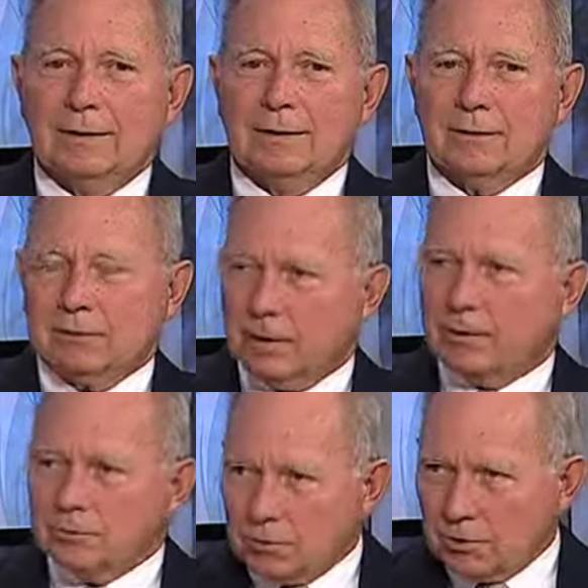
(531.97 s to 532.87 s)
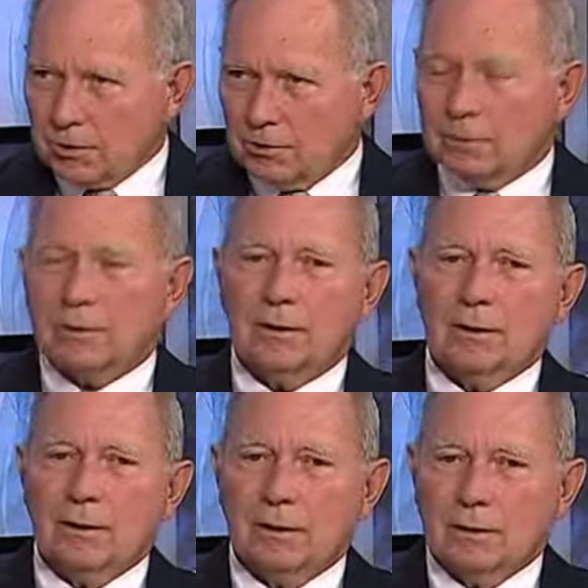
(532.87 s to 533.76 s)
and the town center
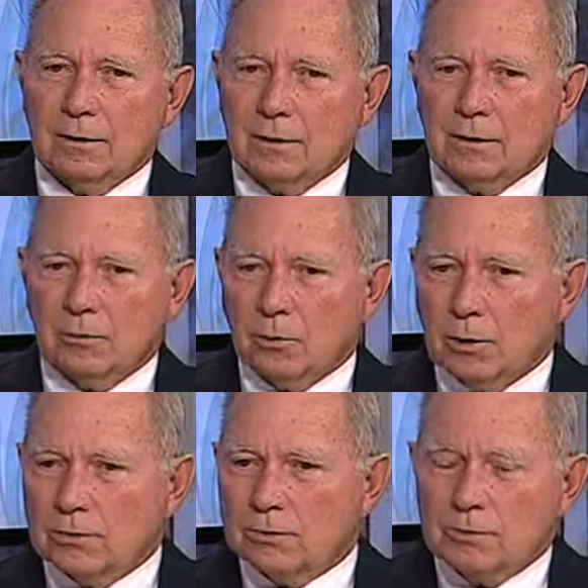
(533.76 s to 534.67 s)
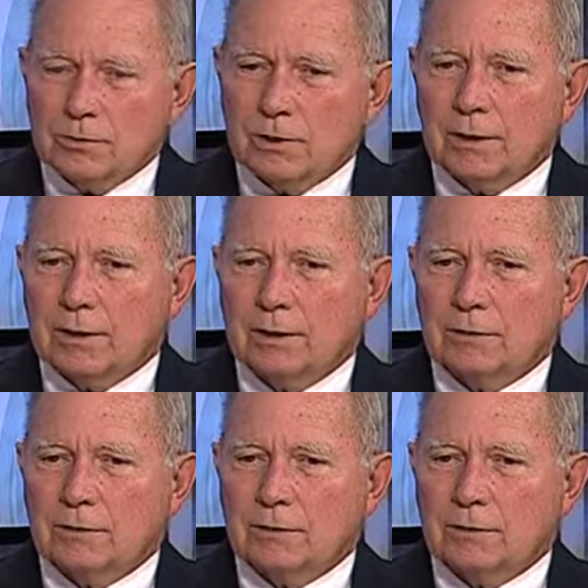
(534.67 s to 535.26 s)
and other parts of the city.